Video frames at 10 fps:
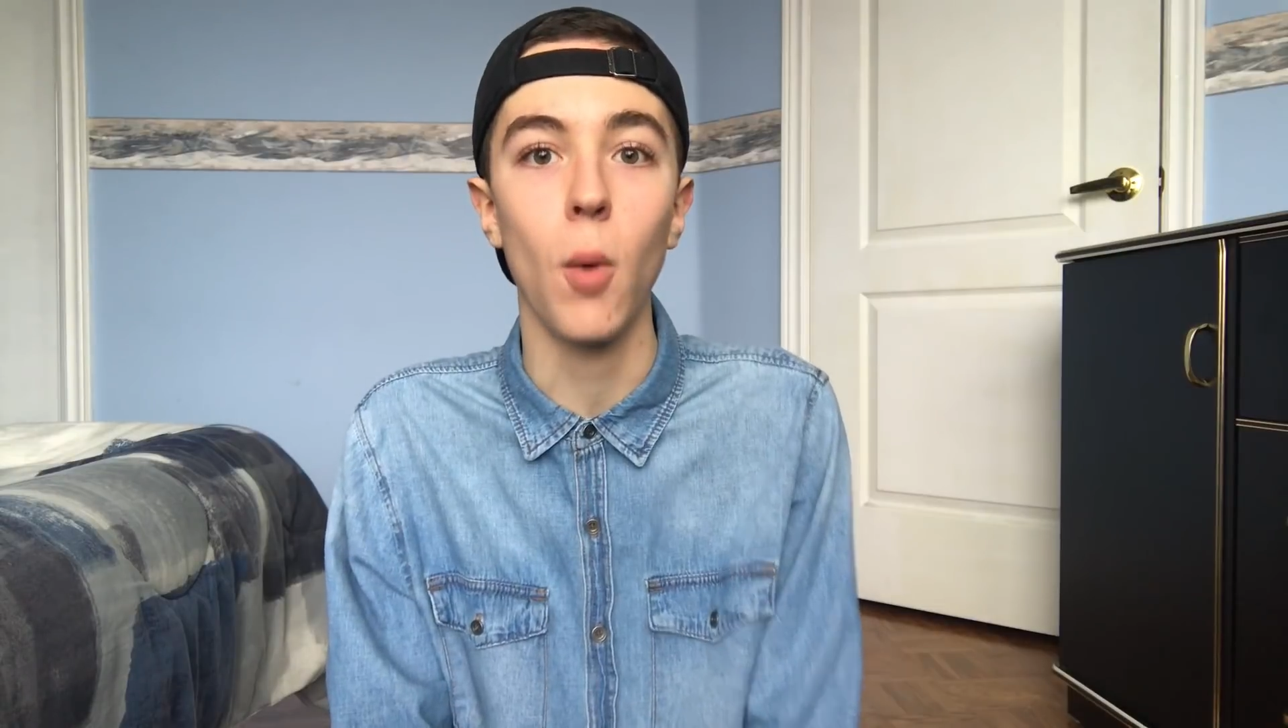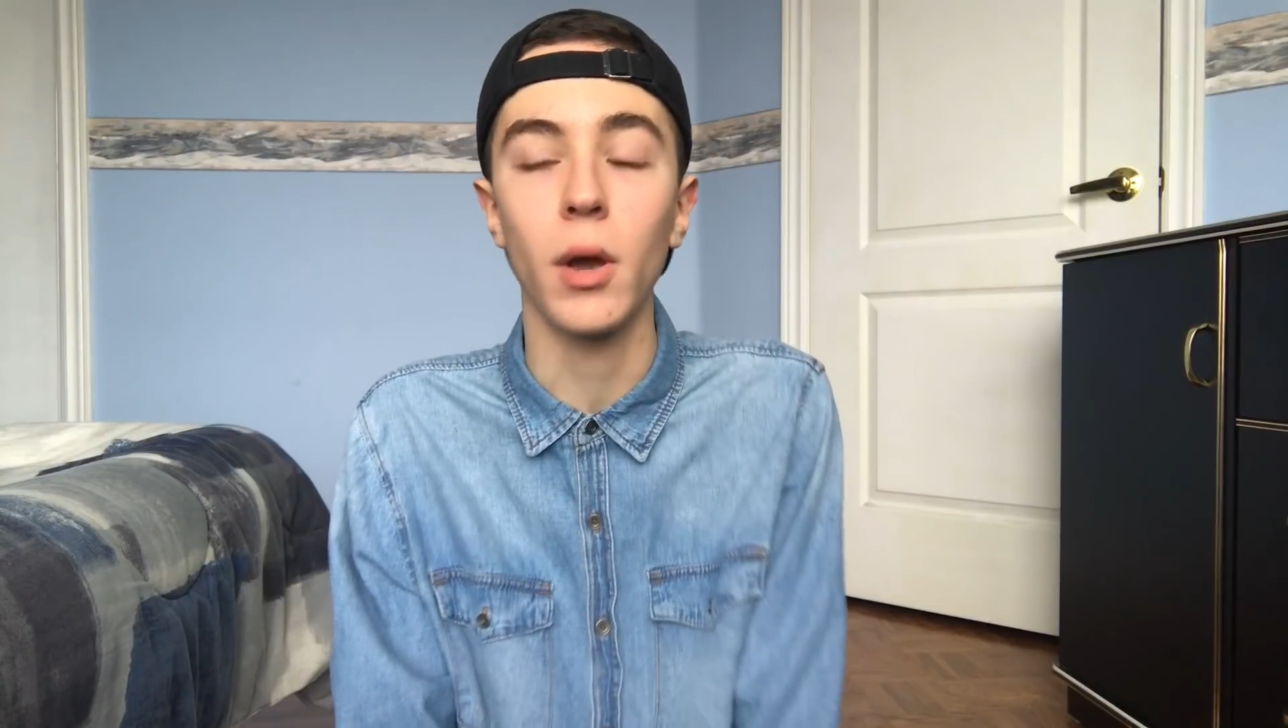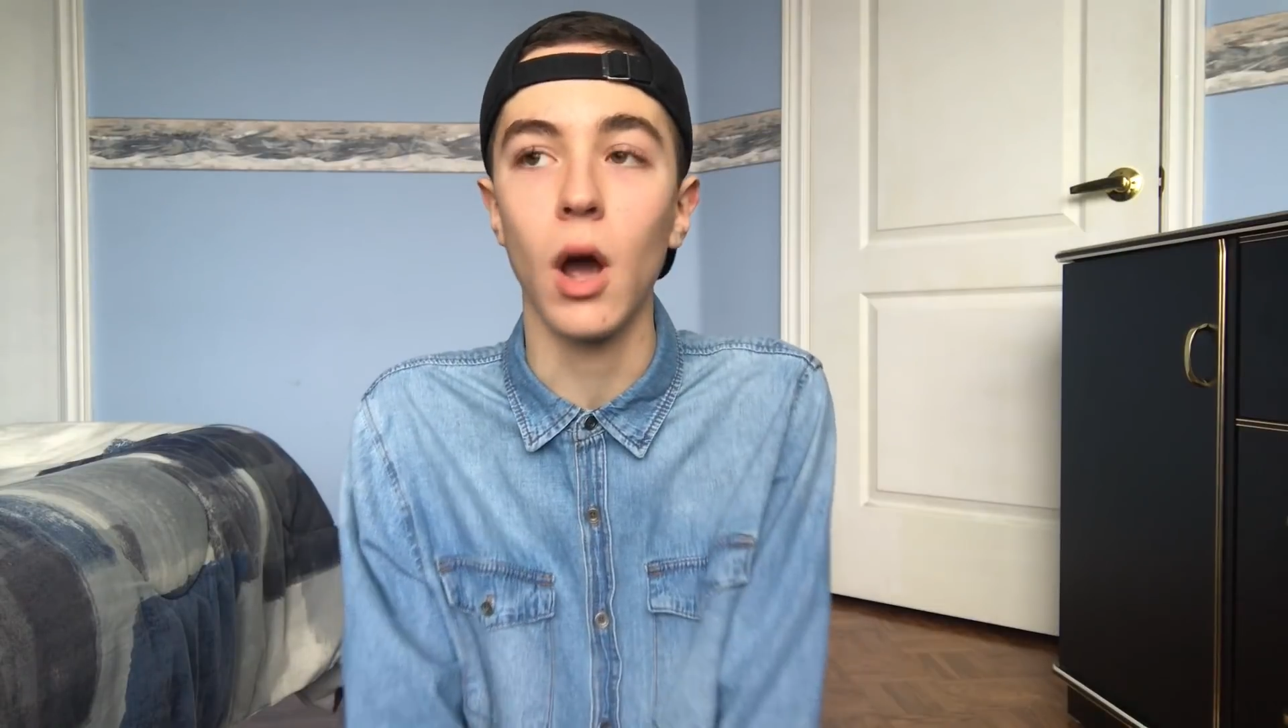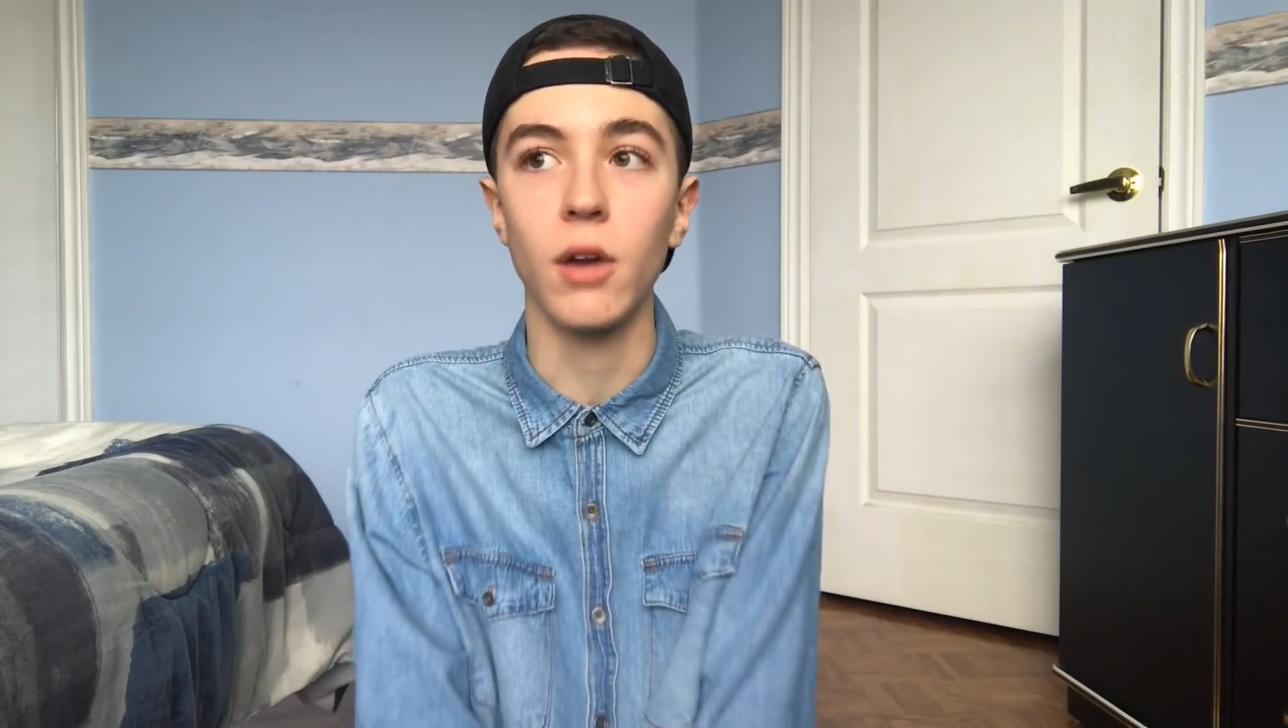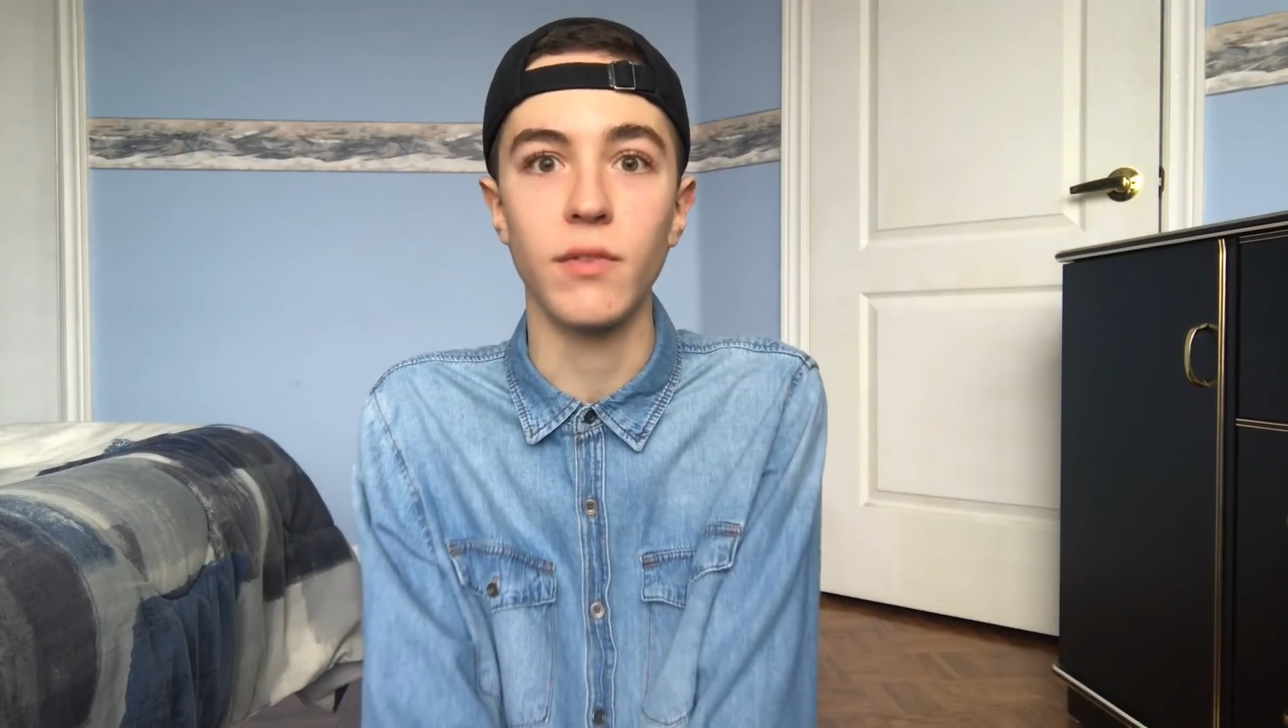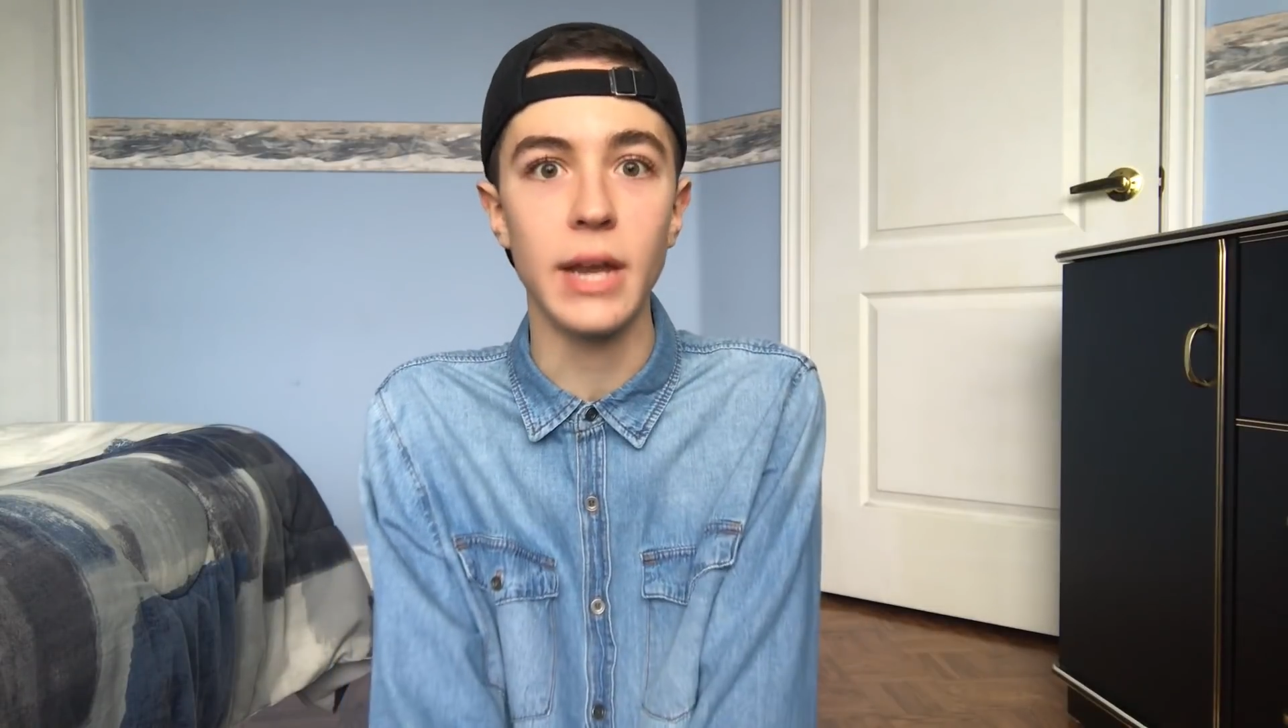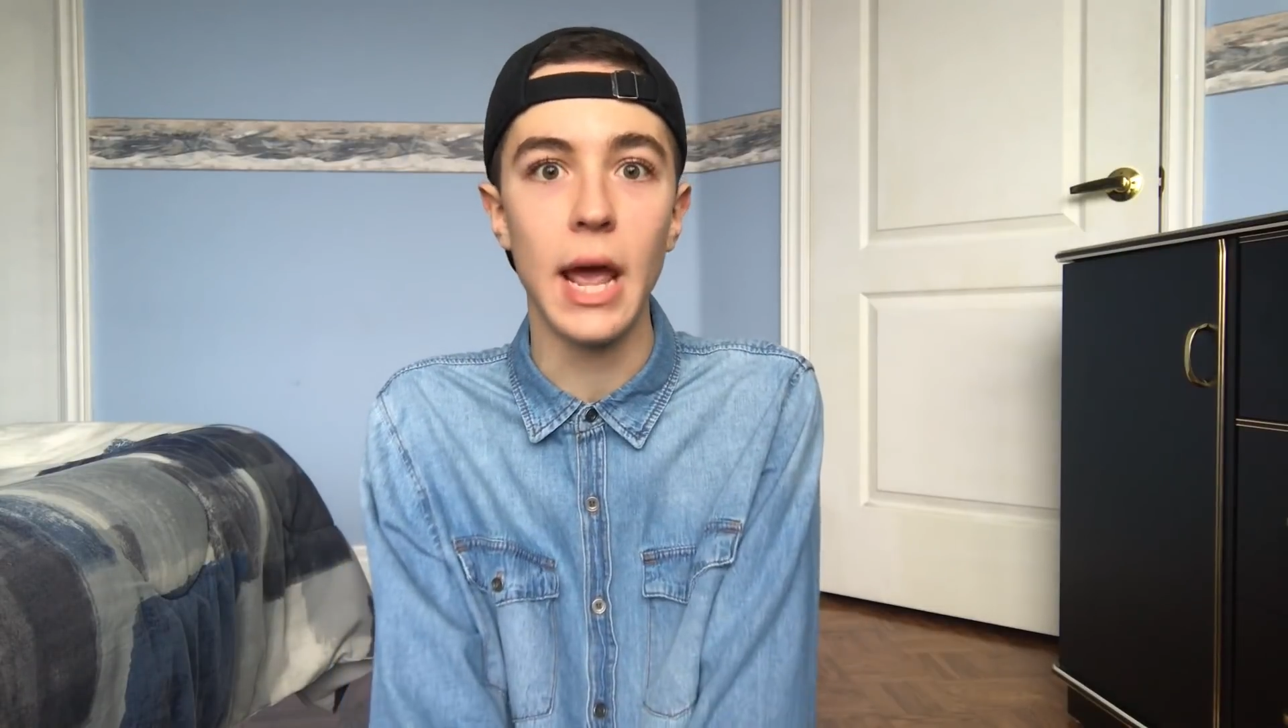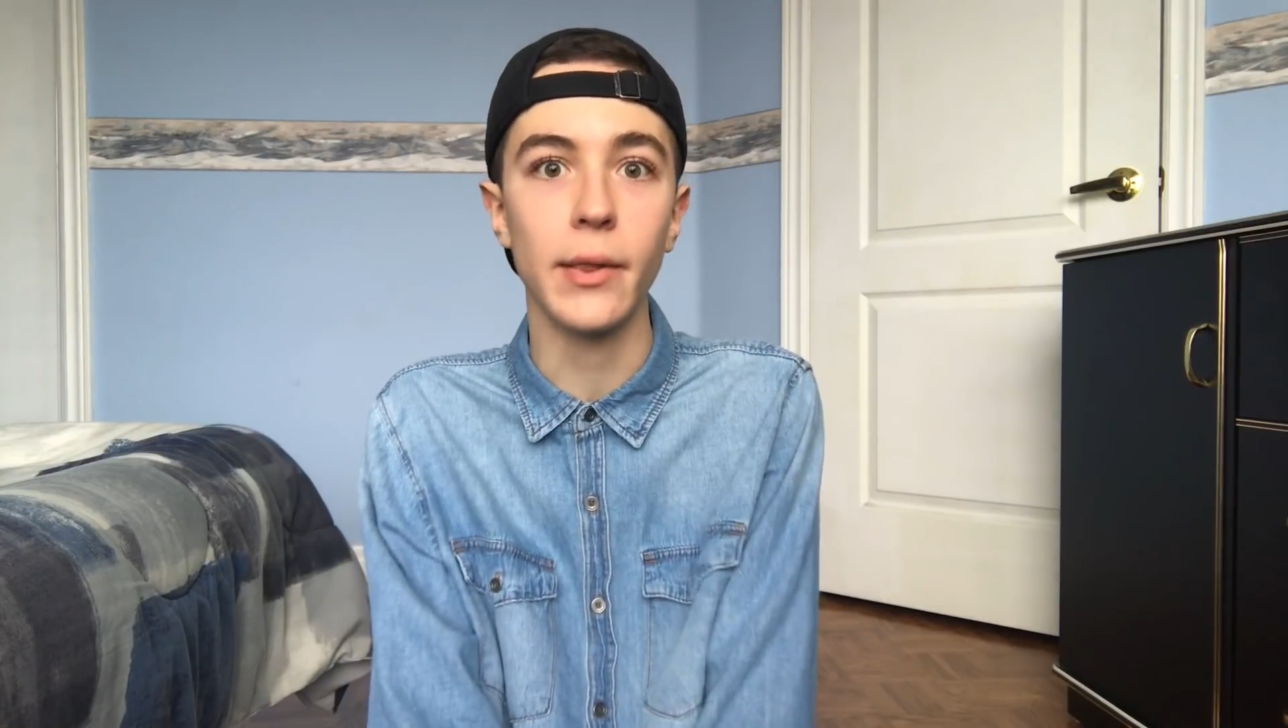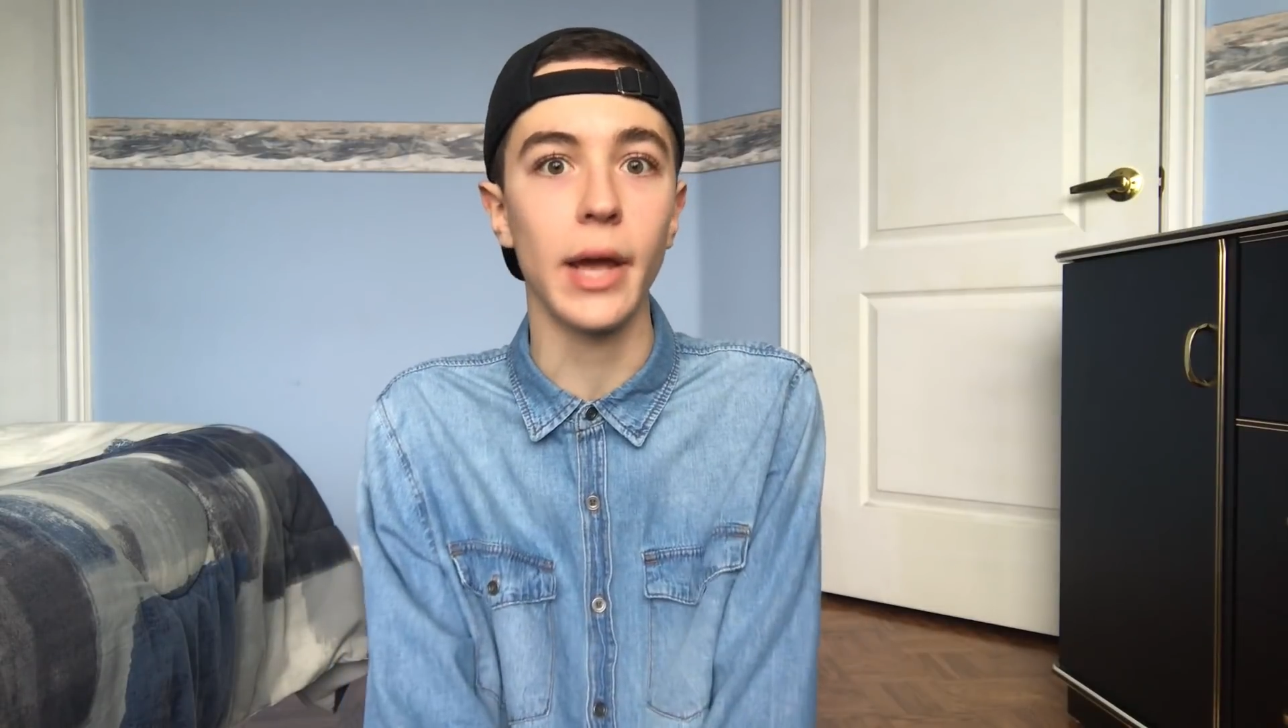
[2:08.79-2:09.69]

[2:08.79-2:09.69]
oh my god, Vinay,